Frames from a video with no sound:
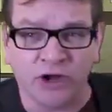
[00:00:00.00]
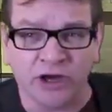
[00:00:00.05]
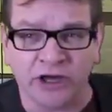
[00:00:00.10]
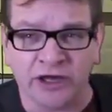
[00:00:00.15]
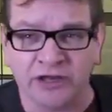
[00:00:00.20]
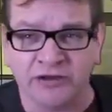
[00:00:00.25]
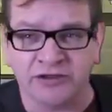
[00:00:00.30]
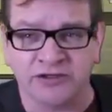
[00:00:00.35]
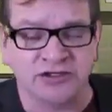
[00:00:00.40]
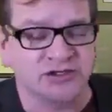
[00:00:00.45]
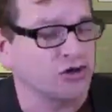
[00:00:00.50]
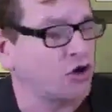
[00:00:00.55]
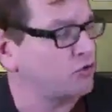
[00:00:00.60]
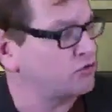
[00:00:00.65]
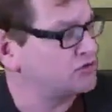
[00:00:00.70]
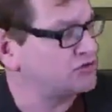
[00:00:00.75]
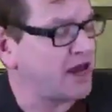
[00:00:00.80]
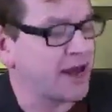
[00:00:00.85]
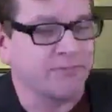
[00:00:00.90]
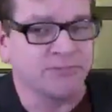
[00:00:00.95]
look at it, it's
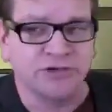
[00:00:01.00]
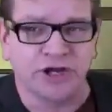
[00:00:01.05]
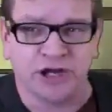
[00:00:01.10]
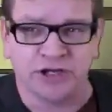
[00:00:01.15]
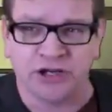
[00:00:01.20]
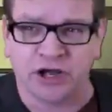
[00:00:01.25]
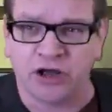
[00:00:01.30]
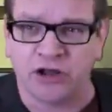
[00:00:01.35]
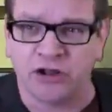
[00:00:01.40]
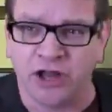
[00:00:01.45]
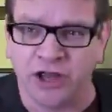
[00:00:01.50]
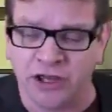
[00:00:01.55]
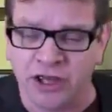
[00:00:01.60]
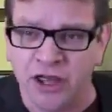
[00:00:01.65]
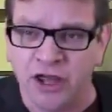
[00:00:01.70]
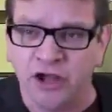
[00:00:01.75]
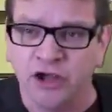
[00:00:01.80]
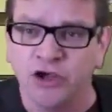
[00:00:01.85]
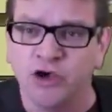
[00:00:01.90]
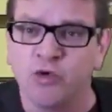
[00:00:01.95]
so tempting to click,
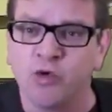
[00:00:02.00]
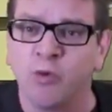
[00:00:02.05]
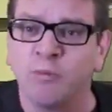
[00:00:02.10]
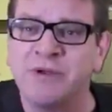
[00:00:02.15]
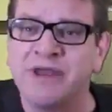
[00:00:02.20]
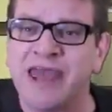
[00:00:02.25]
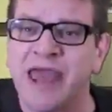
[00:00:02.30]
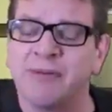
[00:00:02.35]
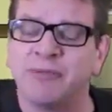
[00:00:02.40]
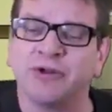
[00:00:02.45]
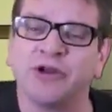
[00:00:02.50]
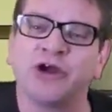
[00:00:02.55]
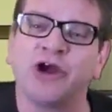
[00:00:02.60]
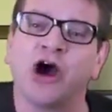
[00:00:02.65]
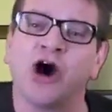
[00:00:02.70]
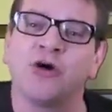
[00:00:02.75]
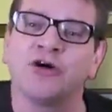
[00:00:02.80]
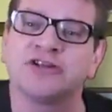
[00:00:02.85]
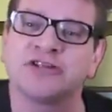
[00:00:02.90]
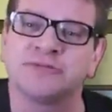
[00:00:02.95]
you will be able to
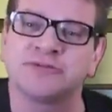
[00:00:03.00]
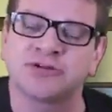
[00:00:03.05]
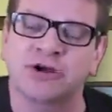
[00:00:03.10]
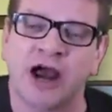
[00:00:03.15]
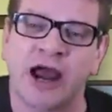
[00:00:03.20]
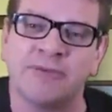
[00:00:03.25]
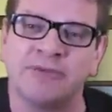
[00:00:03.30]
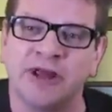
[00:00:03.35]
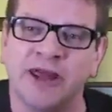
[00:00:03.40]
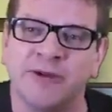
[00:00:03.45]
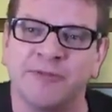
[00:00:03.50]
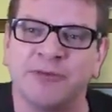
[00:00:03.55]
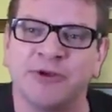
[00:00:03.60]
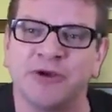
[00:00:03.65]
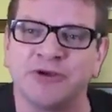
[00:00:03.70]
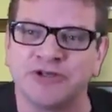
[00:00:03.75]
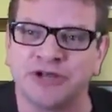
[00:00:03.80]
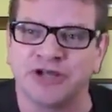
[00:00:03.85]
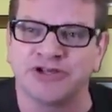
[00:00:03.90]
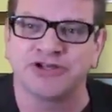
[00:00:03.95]
go and subscribe to Hip
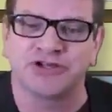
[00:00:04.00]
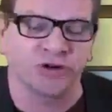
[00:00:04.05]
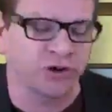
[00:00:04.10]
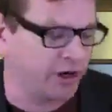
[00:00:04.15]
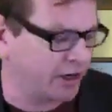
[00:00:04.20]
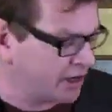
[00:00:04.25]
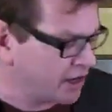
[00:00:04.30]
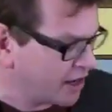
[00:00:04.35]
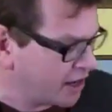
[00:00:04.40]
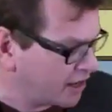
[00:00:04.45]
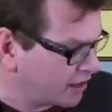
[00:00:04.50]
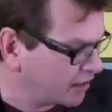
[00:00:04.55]
Hughes History.